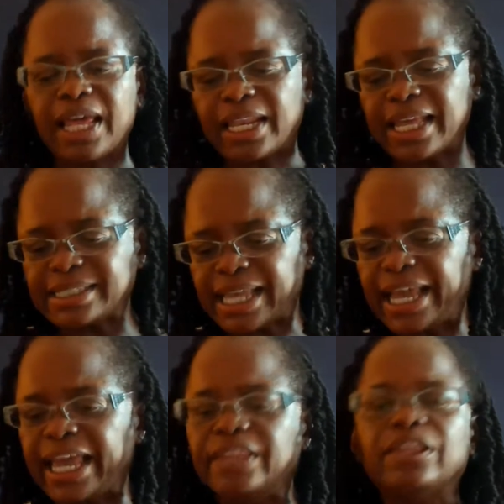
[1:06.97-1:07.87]
Let's
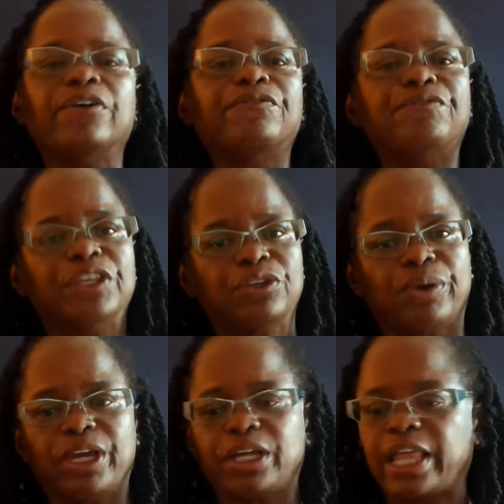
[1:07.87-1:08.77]
say in a 5th
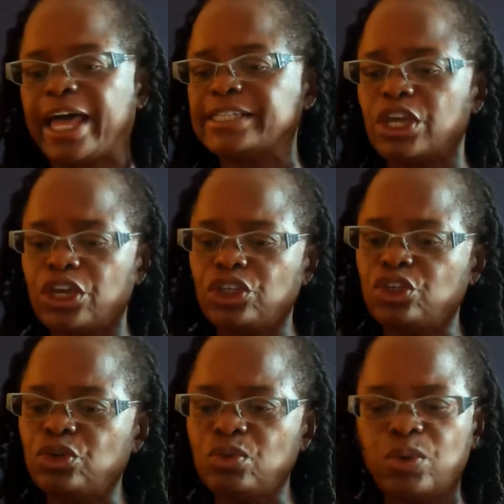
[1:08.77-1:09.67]
grade class,
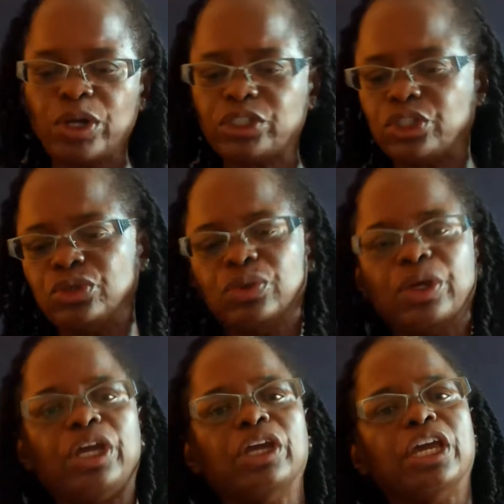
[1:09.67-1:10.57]
you want to
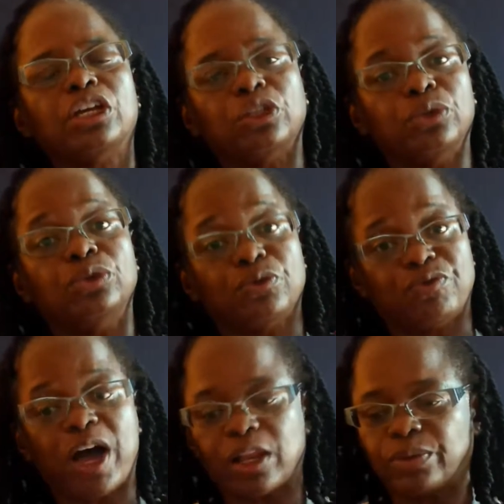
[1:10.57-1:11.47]
include the
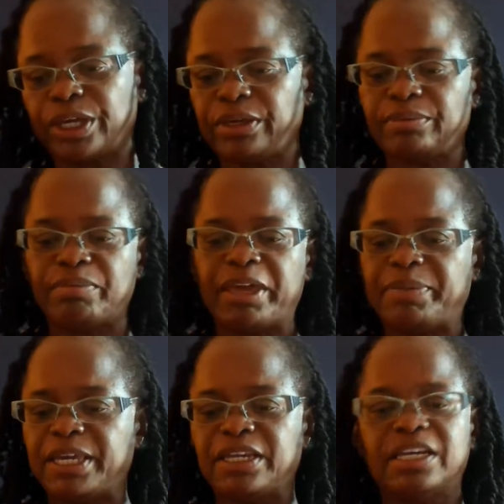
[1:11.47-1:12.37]
following:
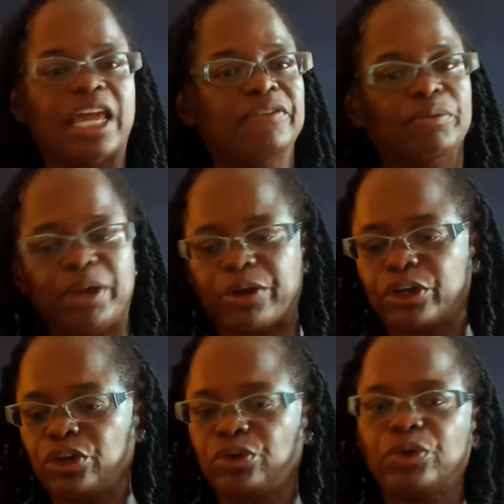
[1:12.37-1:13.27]
maybe Native
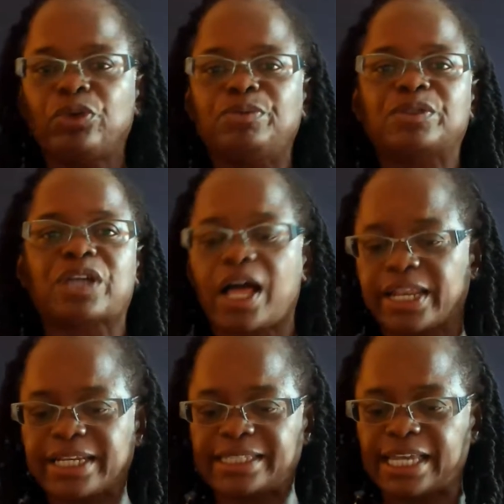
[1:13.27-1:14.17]
American groups,
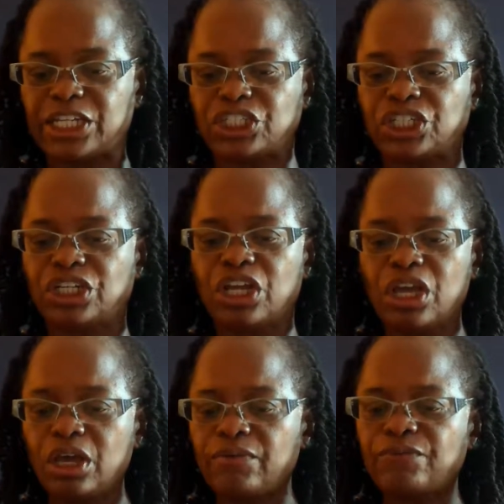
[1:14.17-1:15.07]
colonization,
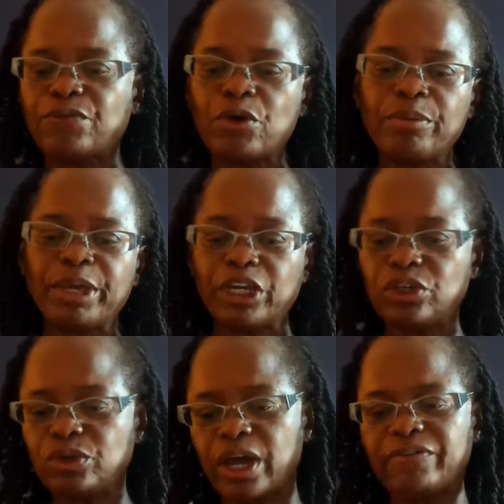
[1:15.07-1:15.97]
forming a new
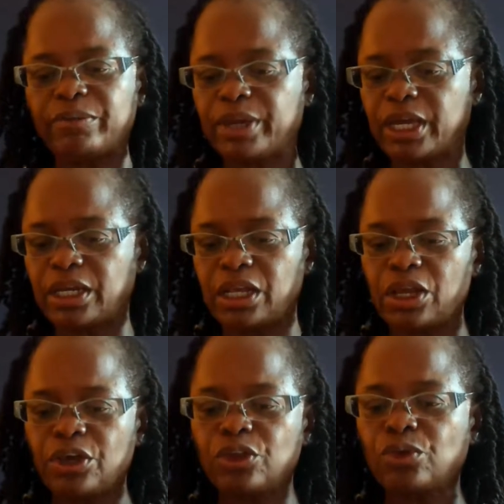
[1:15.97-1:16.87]
government,
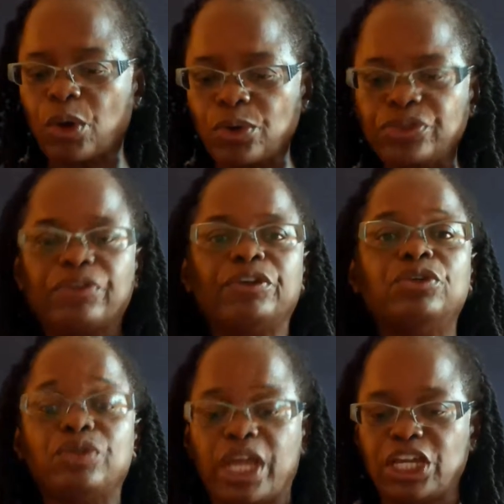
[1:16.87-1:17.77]
growth of a
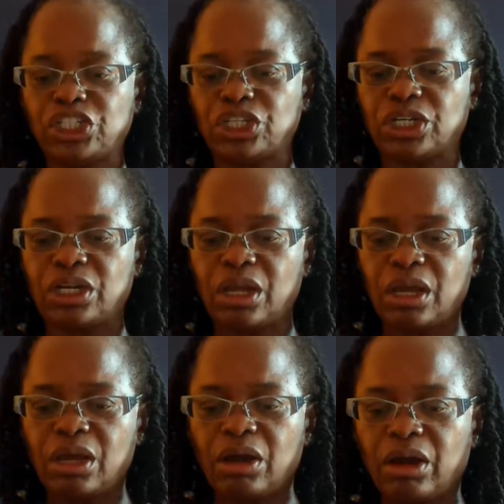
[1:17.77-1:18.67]
new nation,
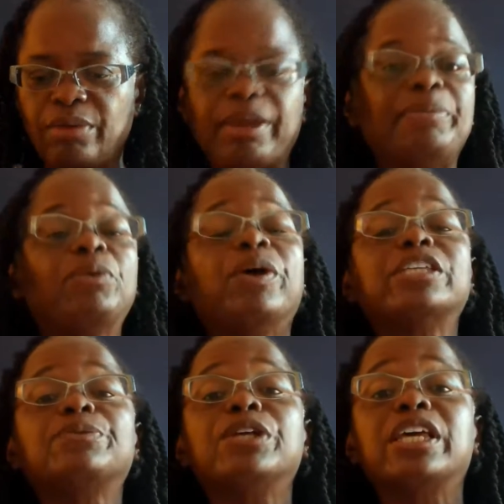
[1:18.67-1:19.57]
or maybe
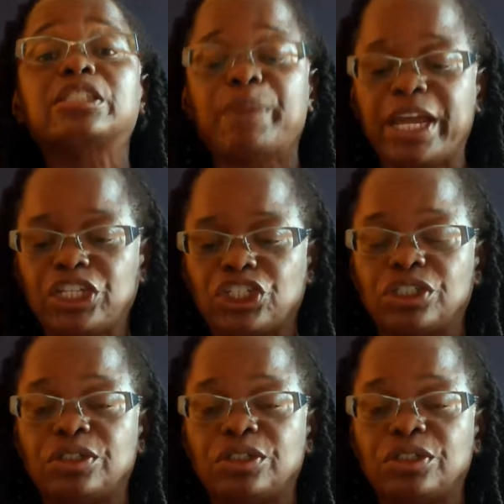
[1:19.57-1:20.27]
westward expansion.